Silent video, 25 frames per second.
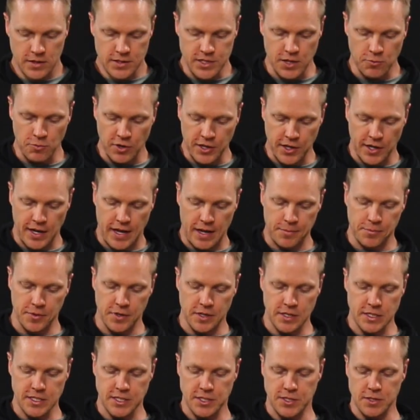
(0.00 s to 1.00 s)
So what can happen
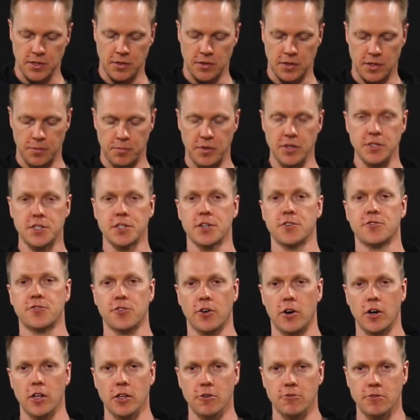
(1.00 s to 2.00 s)
is the boost
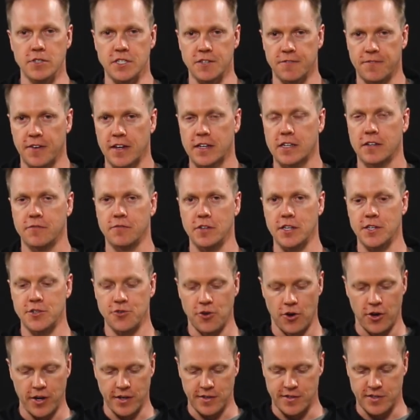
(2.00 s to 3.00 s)
controller is effectively
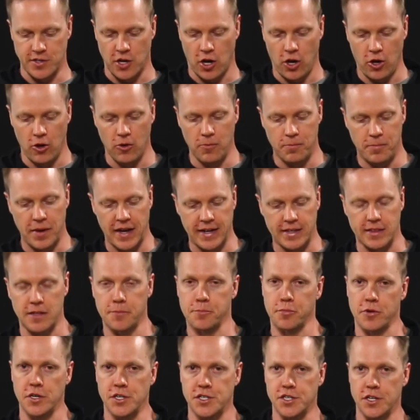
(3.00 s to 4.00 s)
trying to hold back the
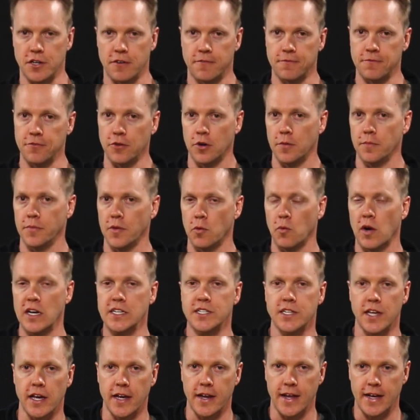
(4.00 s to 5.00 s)
pressure from the
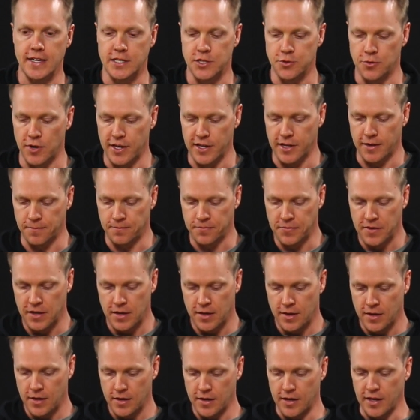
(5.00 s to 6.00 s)
wastegate actuator.
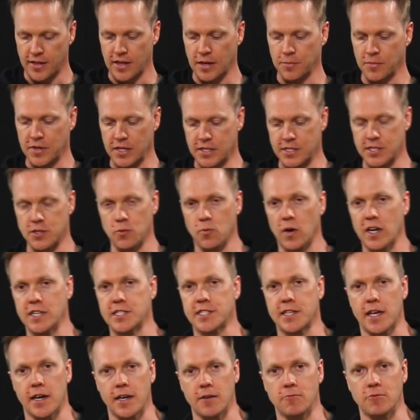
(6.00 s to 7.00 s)
Now that means the
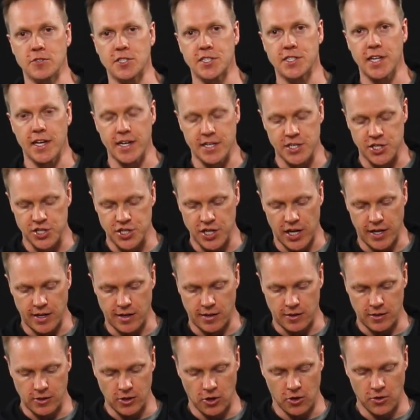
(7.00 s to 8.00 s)
wastegate will stay
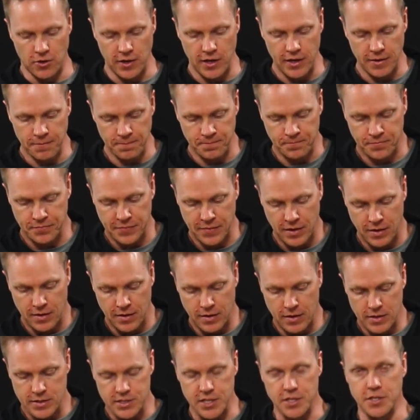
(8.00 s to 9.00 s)
shut longer.
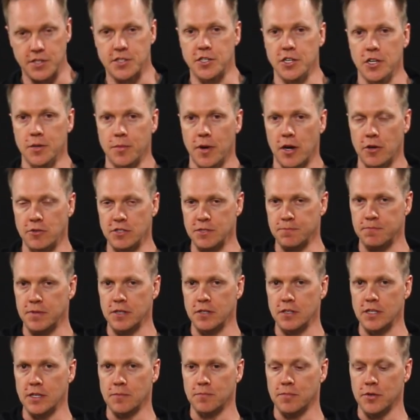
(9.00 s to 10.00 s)
So the turbo is building